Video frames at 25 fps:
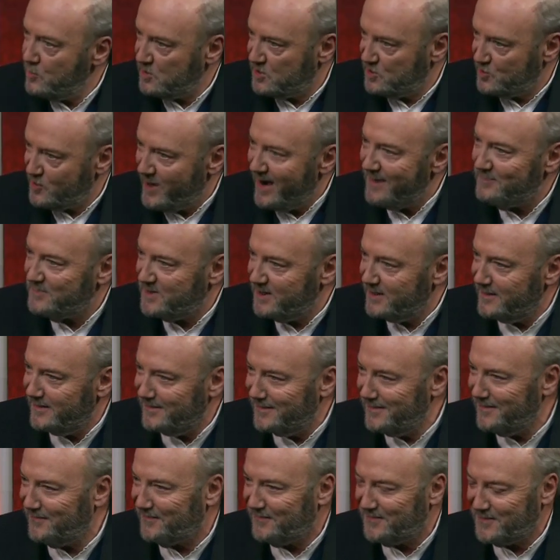was trapped in a
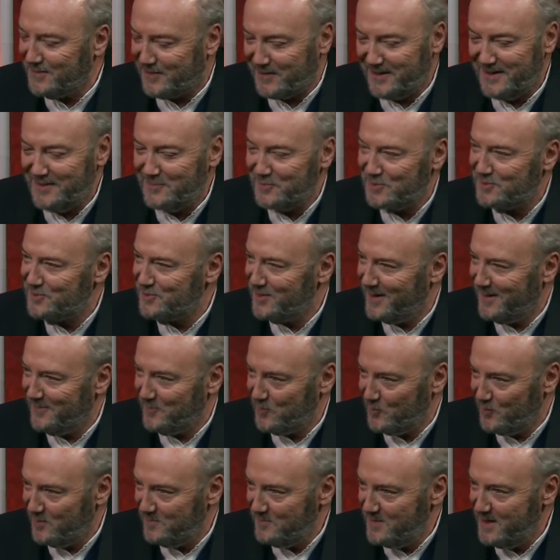lift, or he was
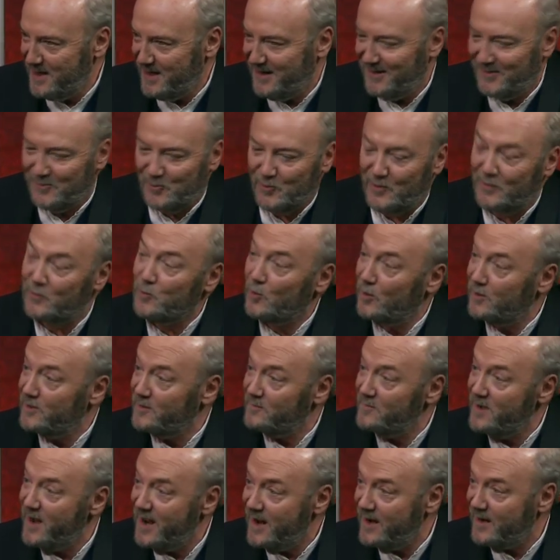trapped with me, with
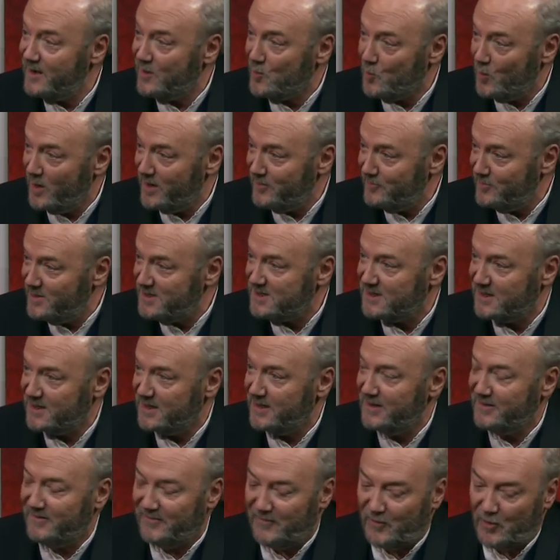William Hague quite
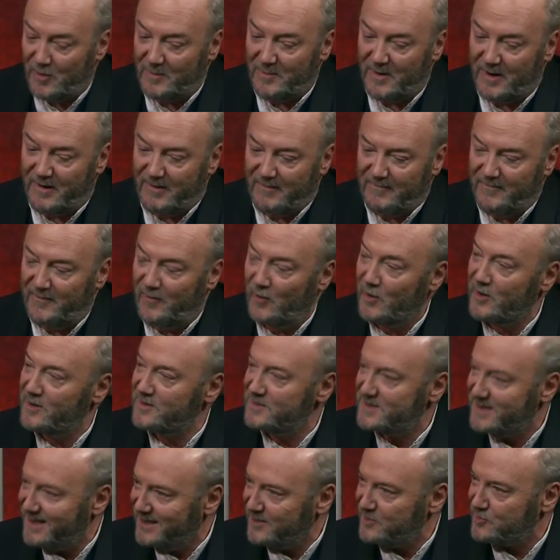recently, the former
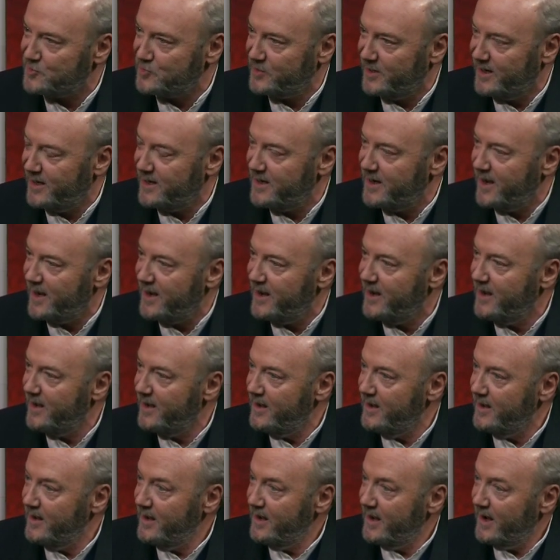foreign secretary. And
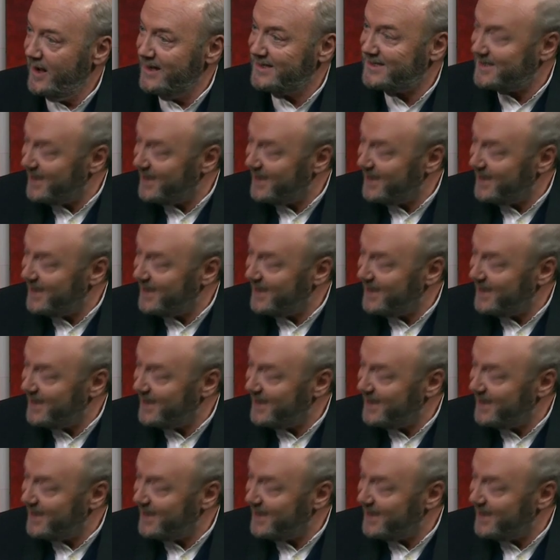I